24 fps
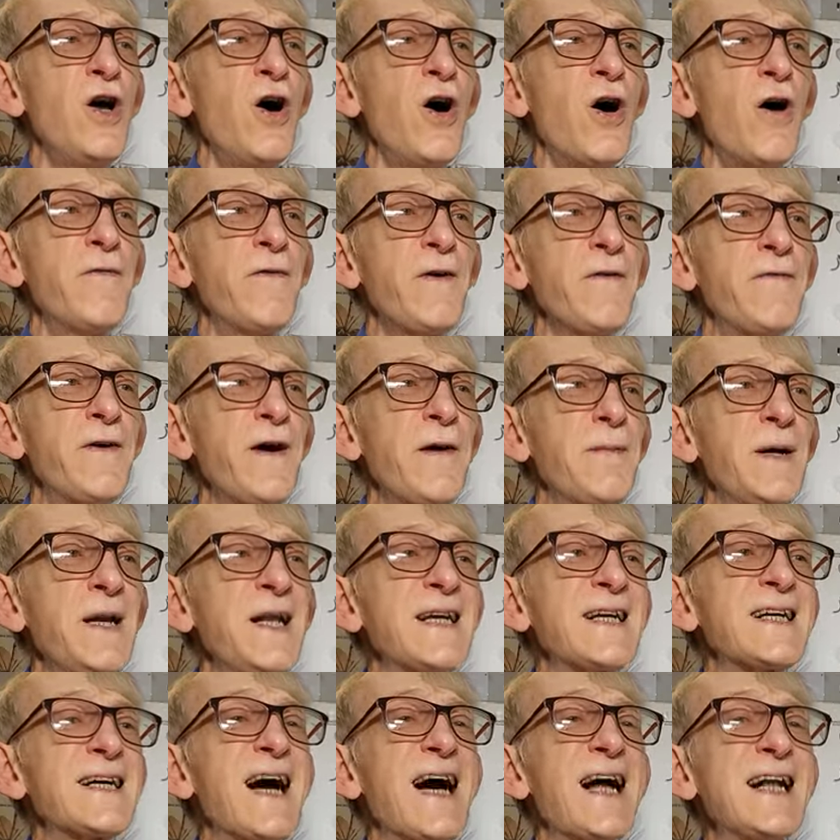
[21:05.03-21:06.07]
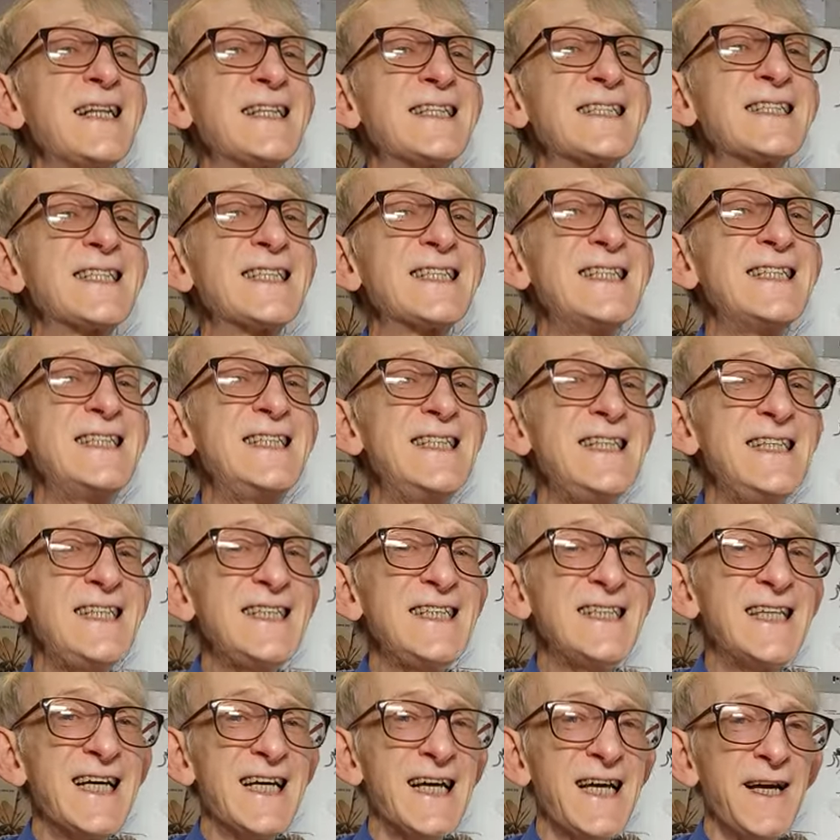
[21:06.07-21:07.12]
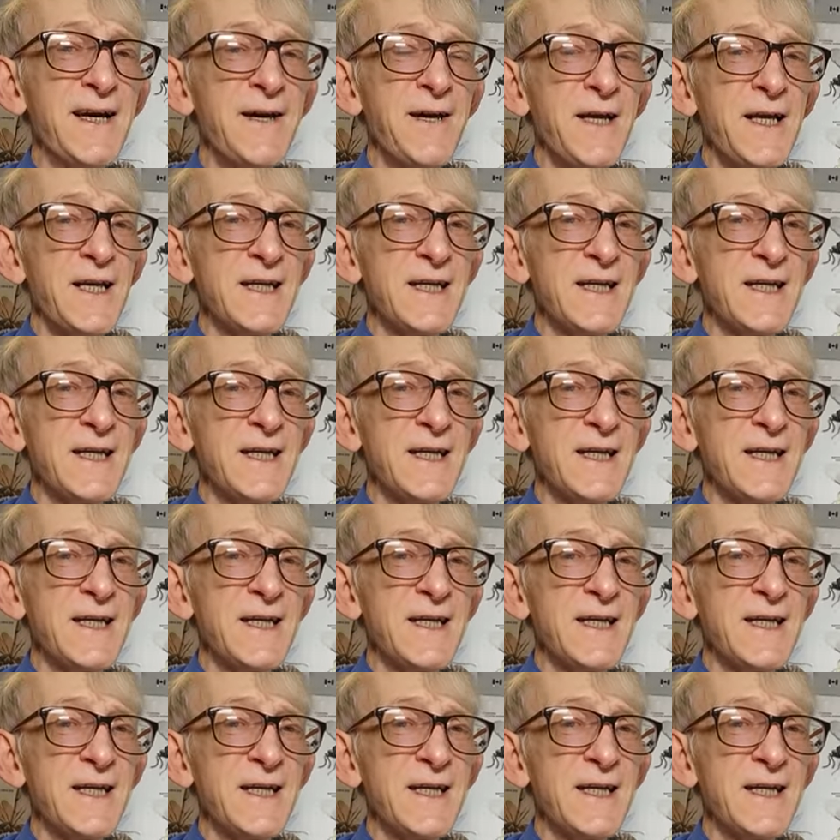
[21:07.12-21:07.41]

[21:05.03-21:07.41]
of a family Chalcidoidea.